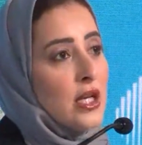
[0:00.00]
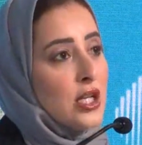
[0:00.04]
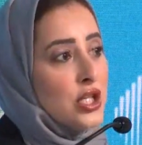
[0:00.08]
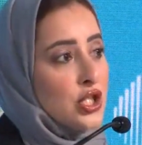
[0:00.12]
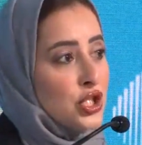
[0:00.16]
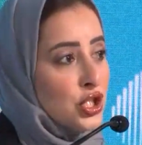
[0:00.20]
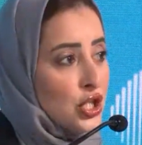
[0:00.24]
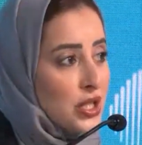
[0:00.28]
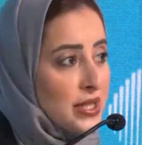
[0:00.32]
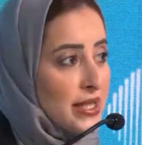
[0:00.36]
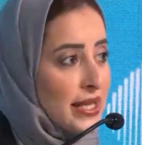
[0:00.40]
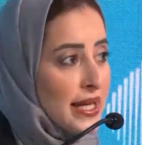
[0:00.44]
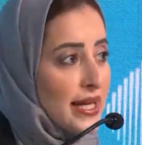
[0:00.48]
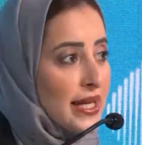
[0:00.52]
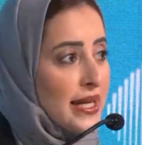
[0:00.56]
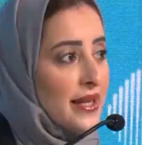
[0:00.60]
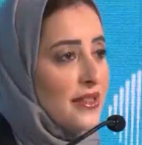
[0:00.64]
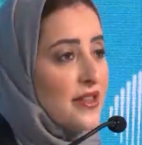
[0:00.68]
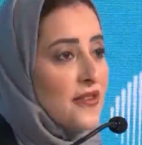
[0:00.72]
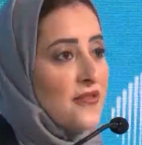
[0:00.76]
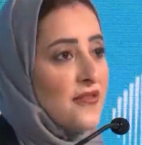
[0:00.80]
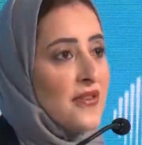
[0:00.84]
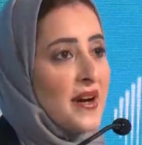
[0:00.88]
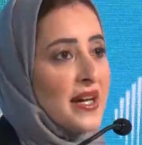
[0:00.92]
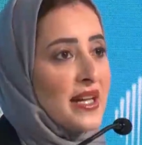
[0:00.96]
Today,
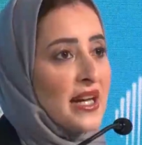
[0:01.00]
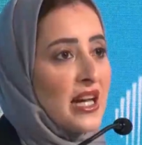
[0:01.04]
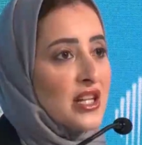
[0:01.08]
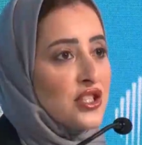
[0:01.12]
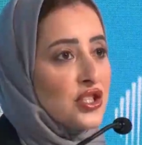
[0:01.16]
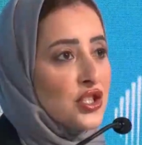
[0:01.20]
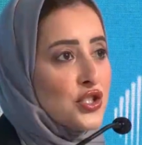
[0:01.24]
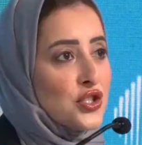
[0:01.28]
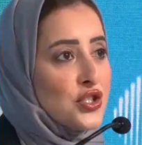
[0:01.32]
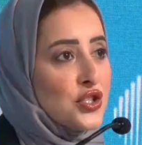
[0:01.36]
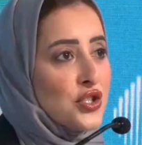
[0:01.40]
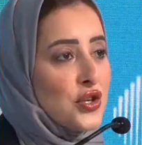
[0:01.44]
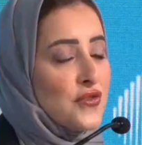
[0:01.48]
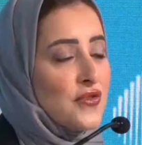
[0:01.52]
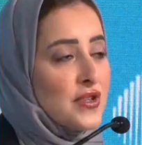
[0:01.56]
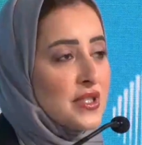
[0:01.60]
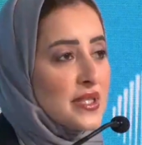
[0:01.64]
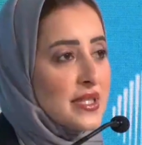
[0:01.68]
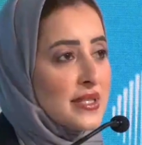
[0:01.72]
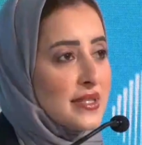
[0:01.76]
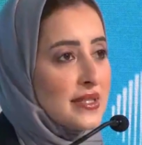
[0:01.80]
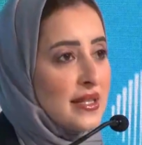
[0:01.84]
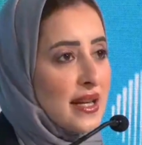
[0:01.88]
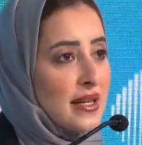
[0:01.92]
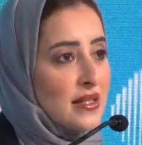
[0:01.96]
the financial
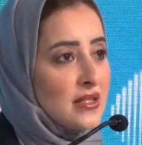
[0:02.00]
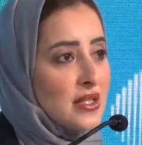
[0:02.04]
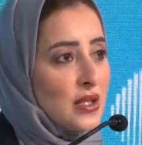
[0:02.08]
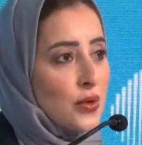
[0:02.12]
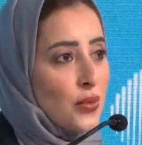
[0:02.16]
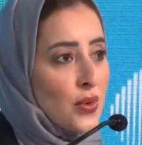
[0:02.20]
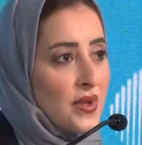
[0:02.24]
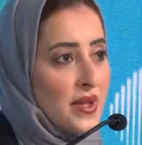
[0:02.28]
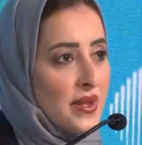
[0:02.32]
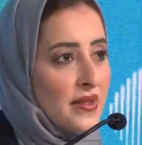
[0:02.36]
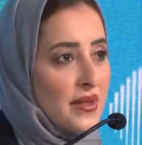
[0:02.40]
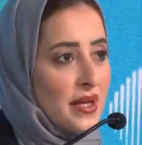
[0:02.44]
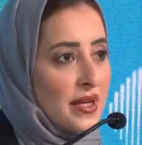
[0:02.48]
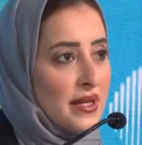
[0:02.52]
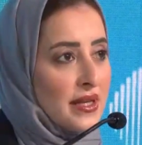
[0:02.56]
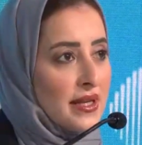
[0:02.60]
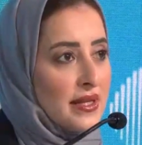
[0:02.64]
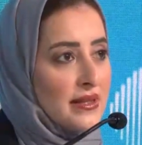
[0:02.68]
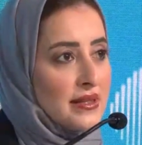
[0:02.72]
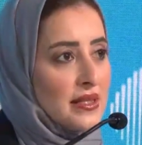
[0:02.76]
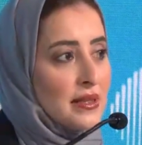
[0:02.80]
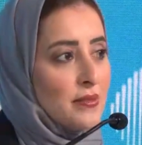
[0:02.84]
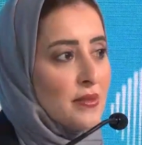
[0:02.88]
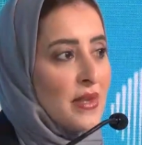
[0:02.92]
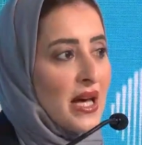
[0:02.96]
services sector within the
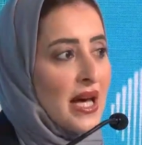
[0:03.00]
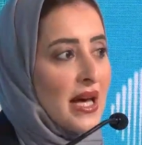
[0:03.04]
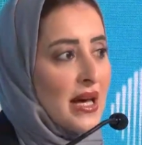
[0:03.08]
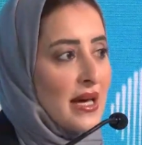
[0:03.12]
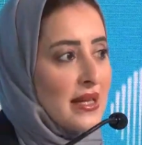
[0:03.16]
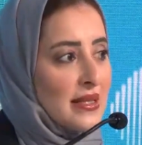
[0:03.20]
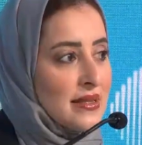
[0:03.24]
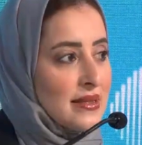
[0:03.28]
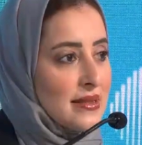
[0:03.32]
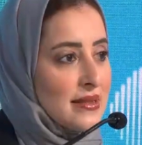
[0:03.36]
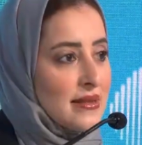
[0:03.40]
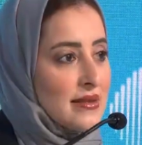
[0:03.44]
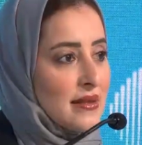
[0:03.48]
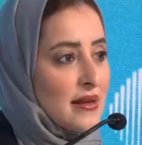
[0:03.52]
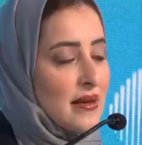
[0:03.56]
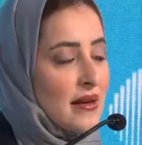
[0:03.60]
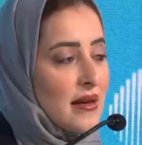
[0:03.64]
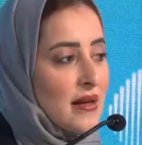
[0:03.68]
kingdom has